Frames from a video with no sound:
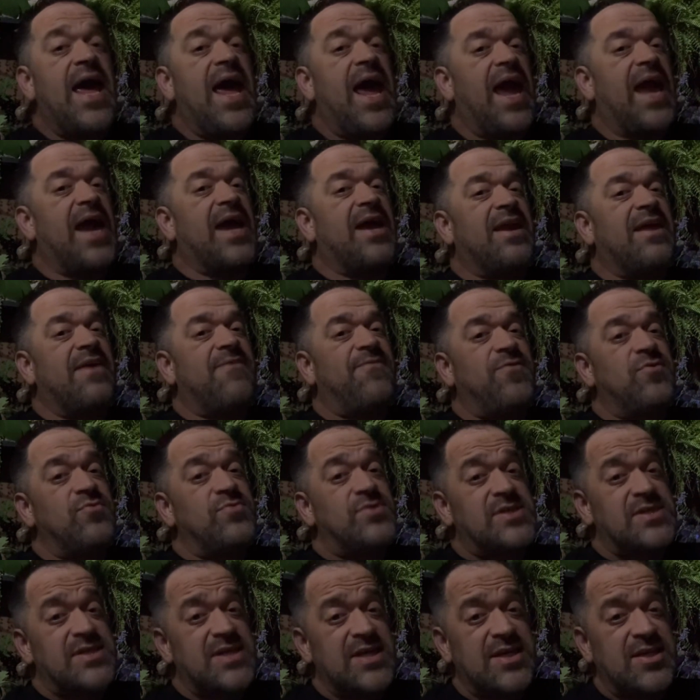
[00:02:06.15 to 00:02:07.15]
And if you've
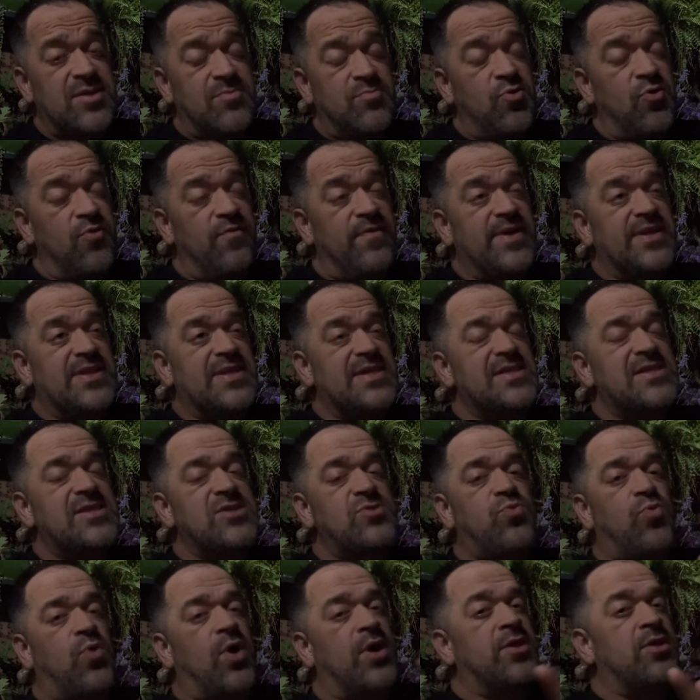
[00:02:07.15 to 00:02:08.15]
seen the movie, this
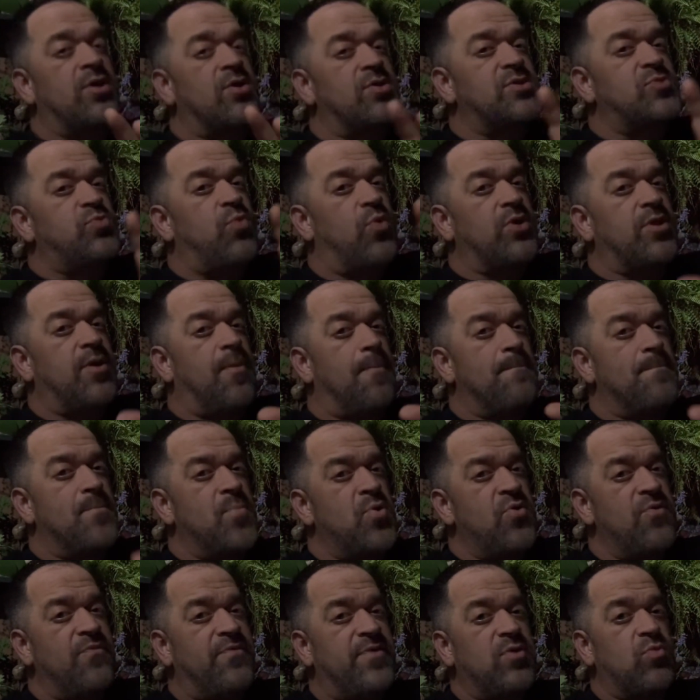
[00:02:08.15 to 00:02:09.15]
is one of those where the
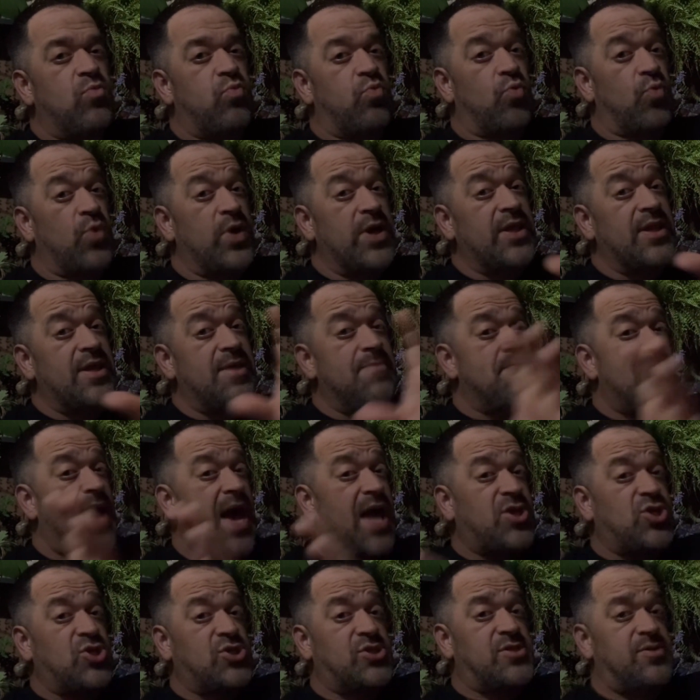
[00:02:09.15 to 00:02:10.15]
movie really
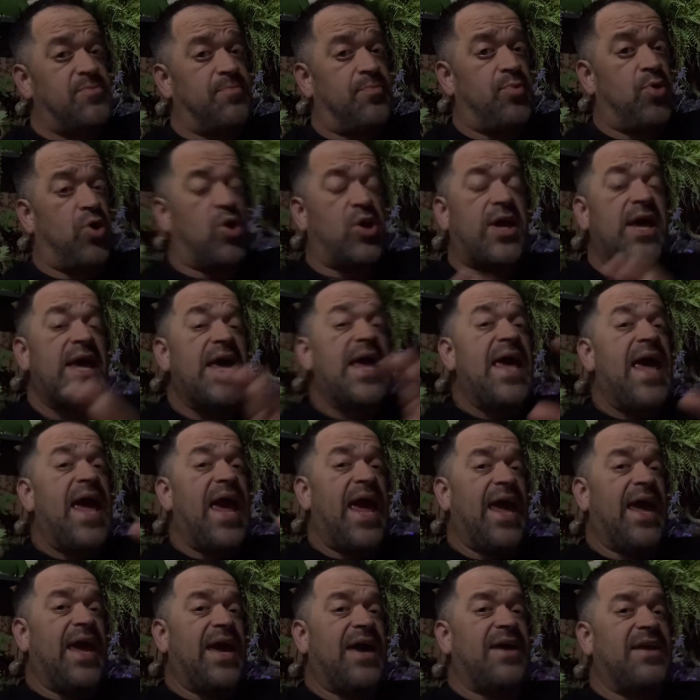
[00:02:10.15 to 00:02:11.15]
matches the book,
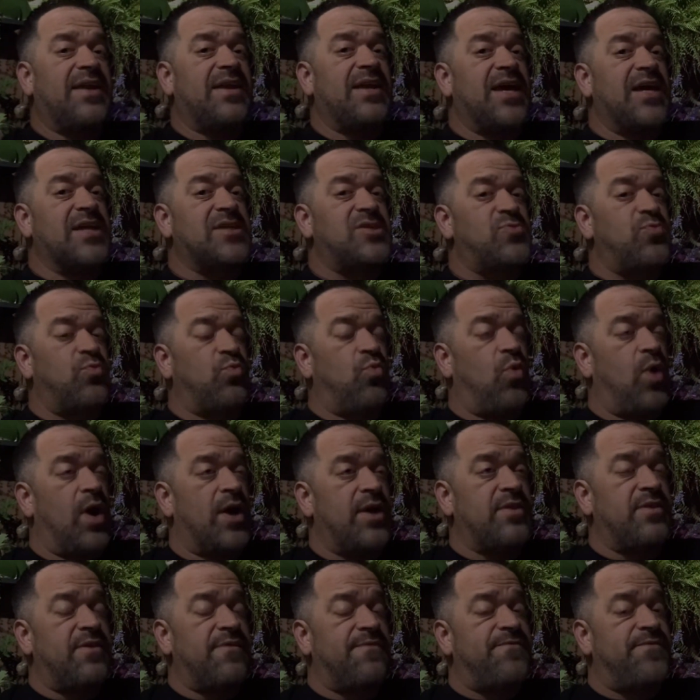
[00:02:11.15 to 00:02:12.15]
and it's one
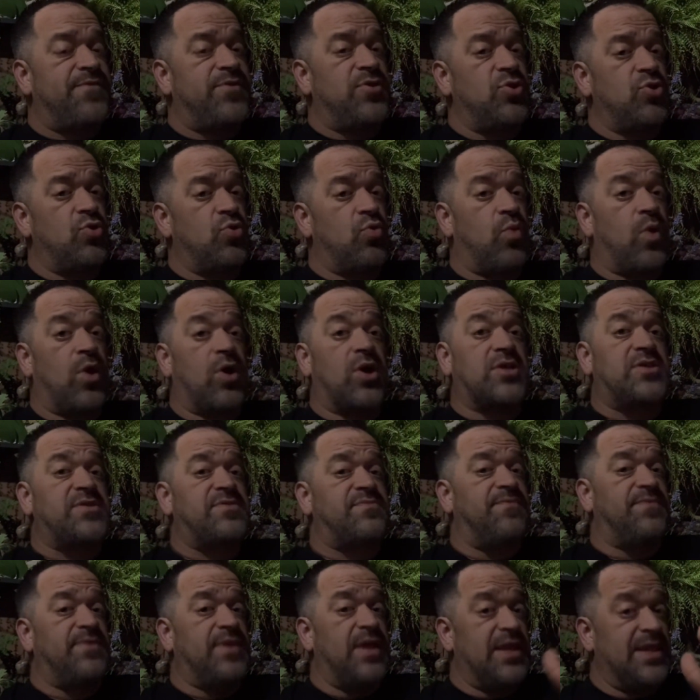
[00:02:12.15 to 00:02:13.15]
of the few where it's
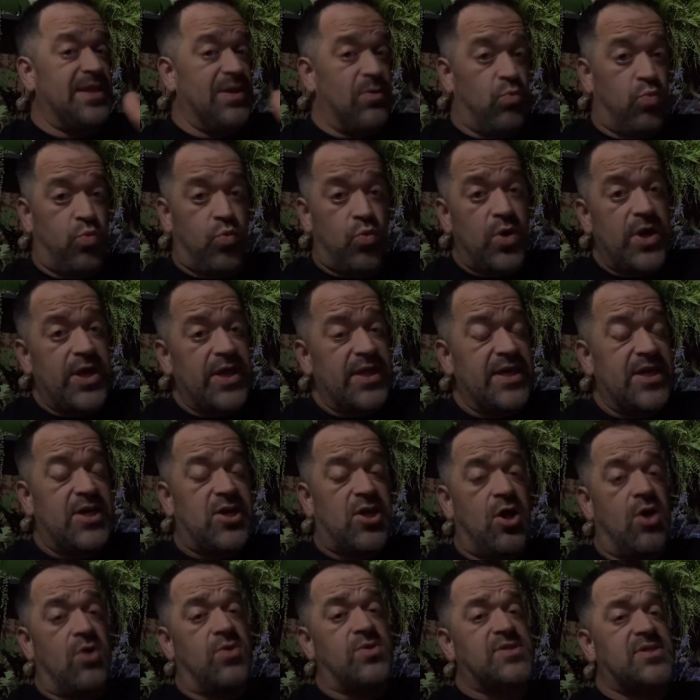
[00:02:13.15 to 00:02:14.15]
really
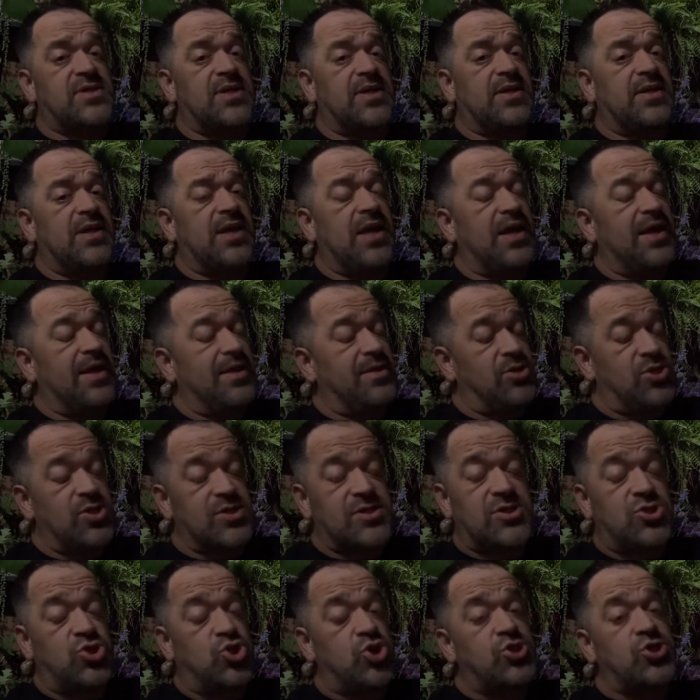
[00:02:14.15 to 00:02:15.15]
close. And
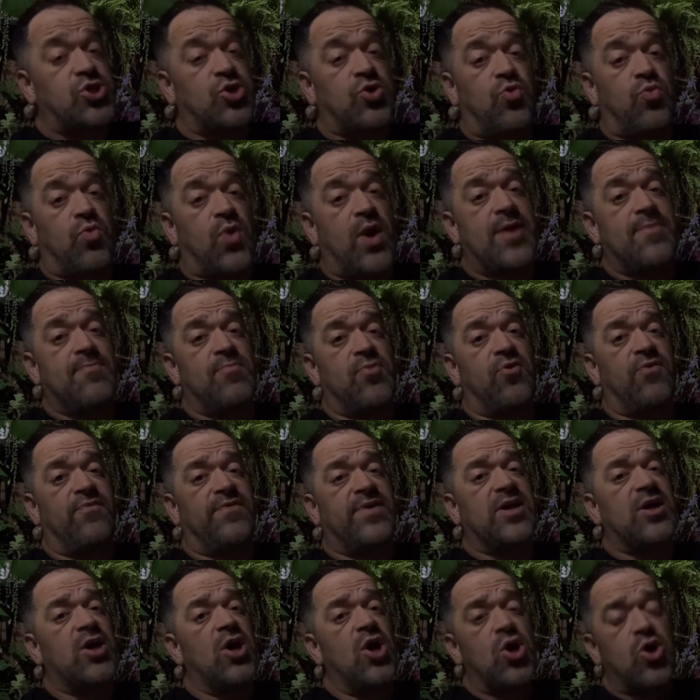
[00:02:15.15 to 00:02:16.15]
just a great
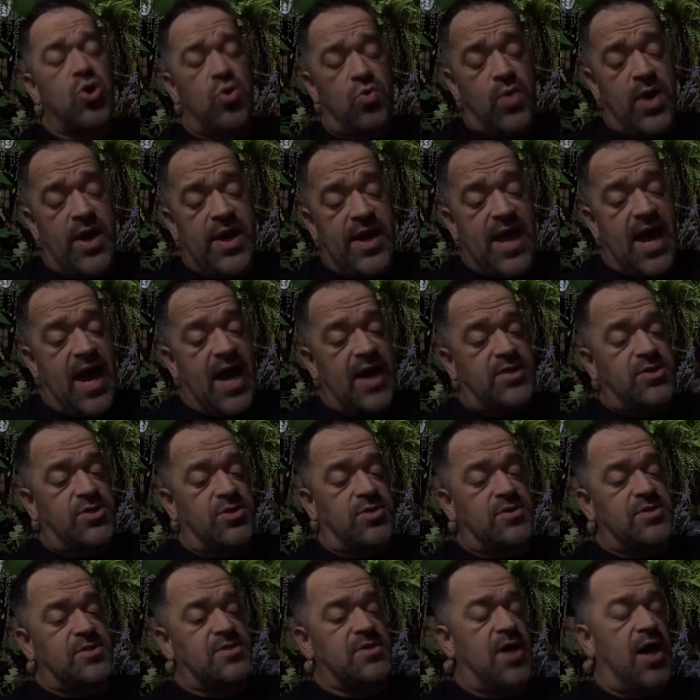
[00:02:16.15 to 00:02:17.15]
movie, great
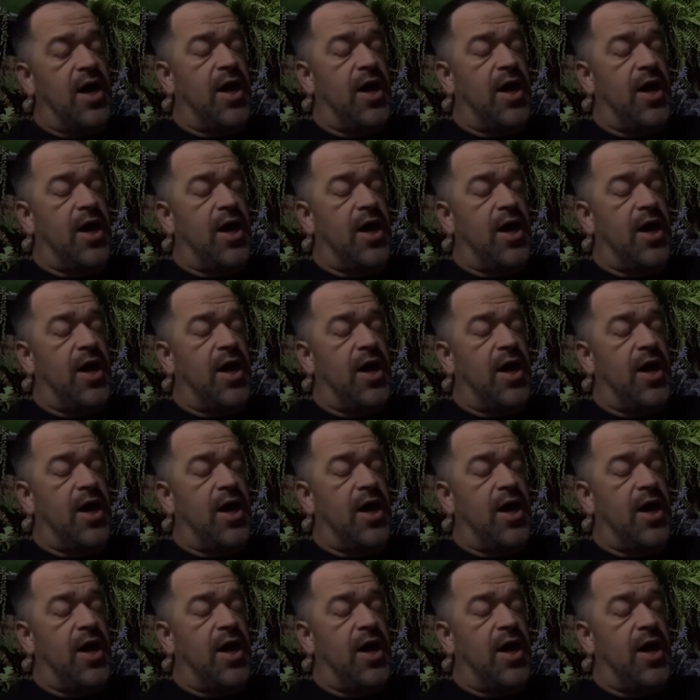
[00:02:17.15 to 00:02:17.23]
actors.